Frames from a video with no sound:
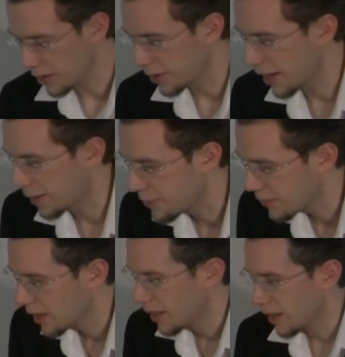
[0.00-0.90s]
Okay,
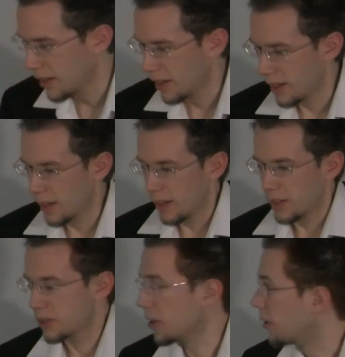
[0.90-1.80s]

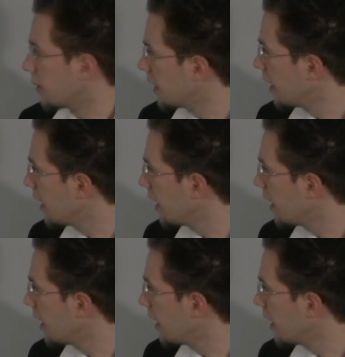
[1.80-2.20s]
so,